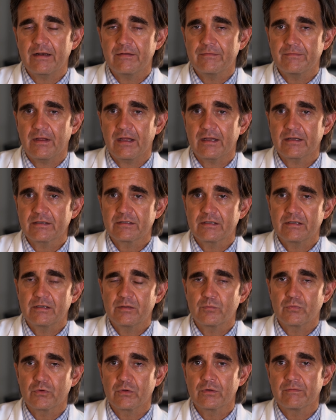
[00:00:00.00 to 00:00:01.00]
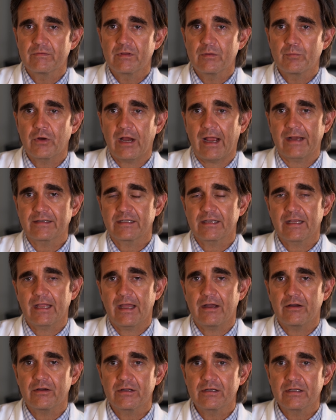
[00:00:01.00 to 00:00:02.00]
effects and improve the
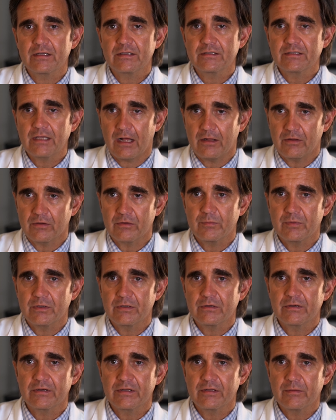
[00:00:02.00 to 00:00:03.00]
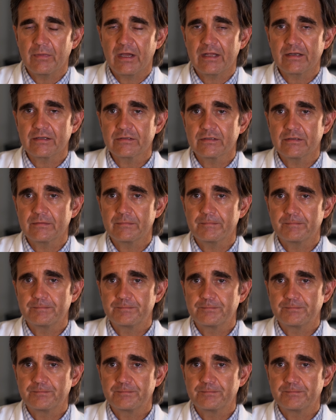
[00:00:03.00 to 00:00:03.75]
practicality and tolerability of the medicine.